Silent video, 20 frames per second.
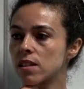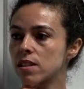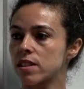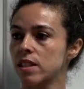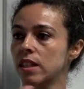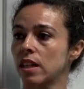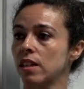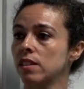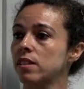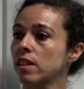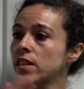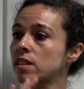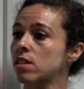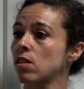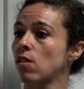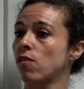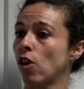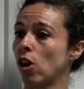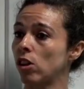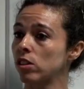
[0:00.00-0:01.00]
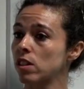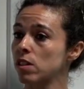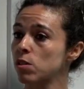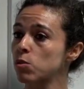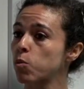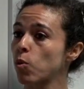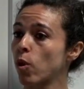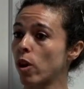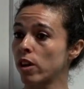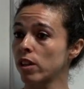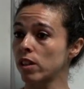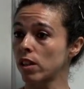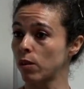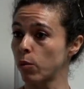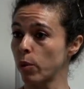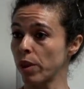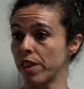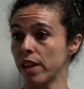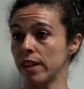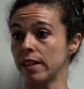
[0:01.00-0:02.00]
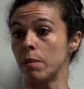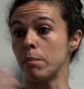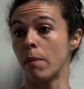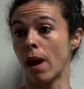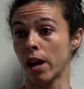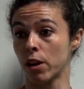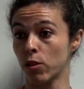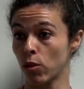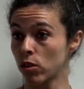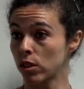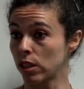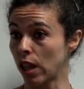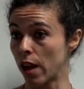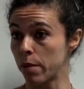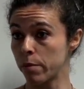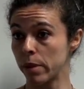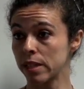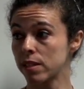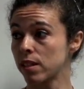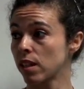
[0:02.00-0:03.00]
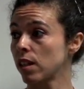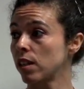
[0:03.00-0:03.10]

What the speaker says: the context of all this work within a microclimate,